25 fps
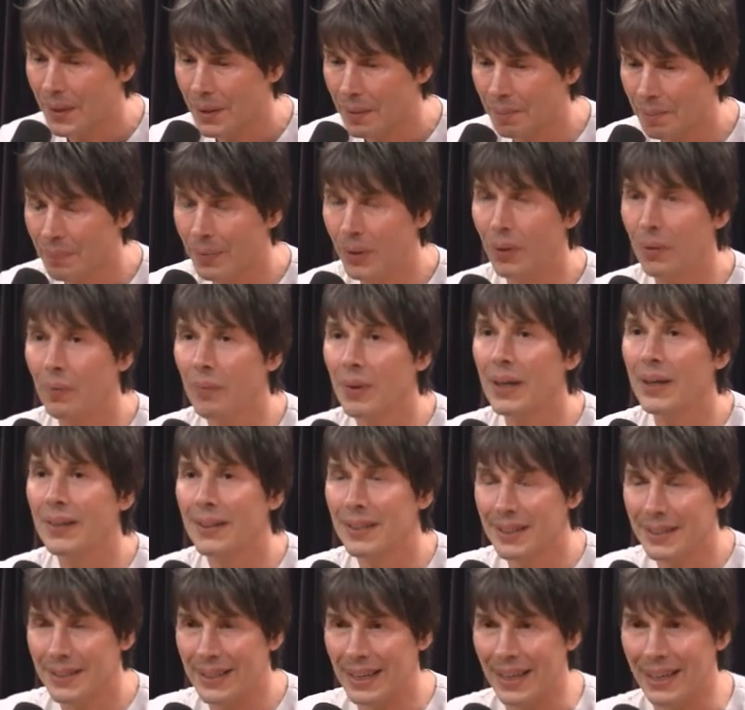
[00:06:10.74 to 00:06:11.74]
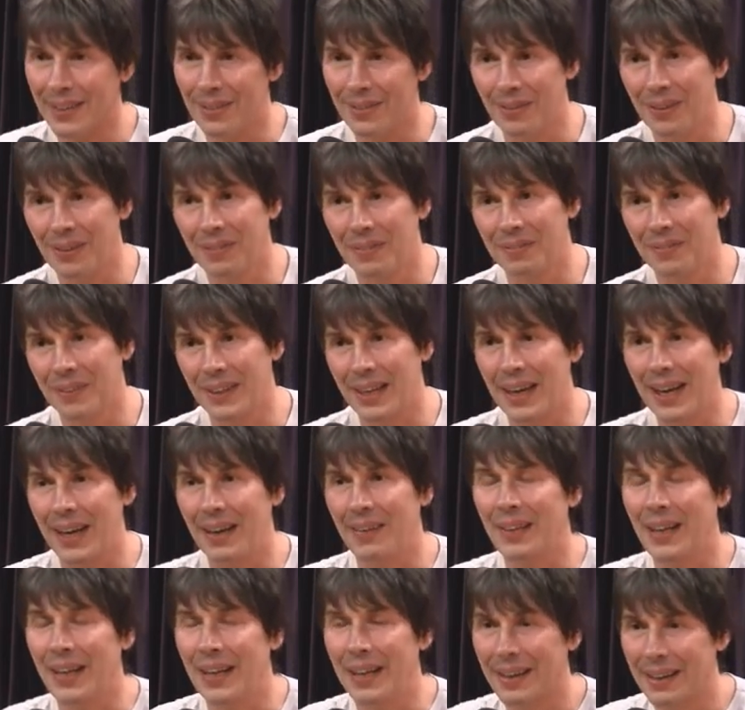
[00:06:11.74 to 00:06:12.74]
but we understand roughly how
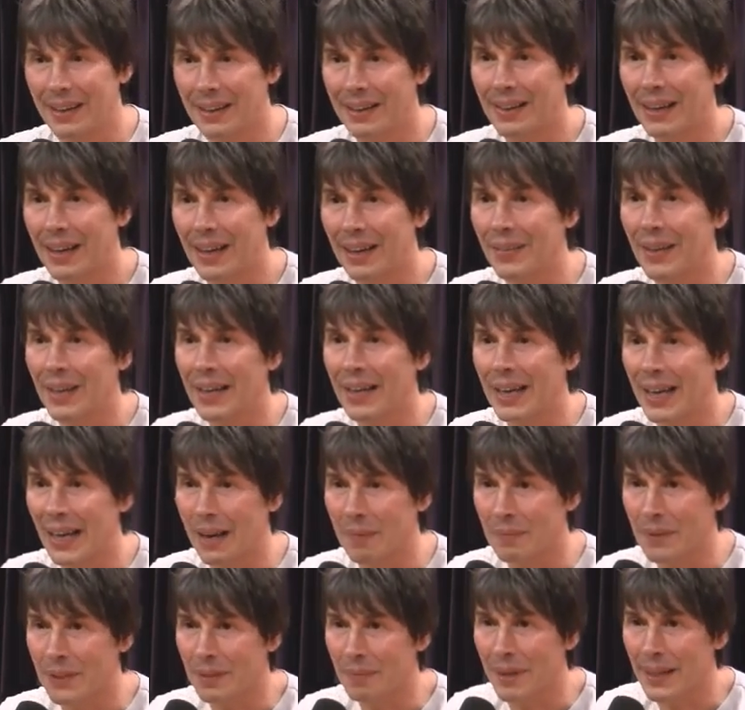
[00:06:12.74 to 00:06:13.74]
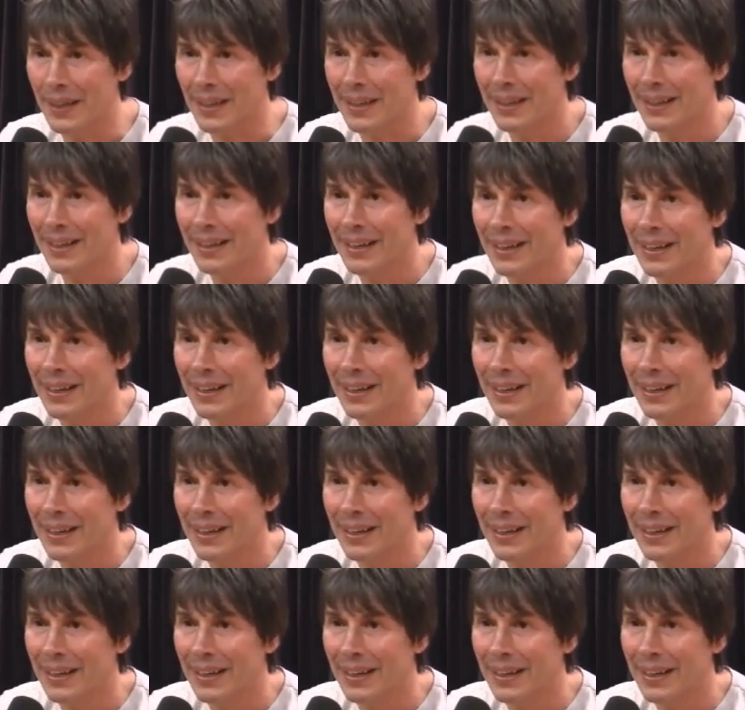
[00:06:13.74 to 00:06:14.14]
they came to be.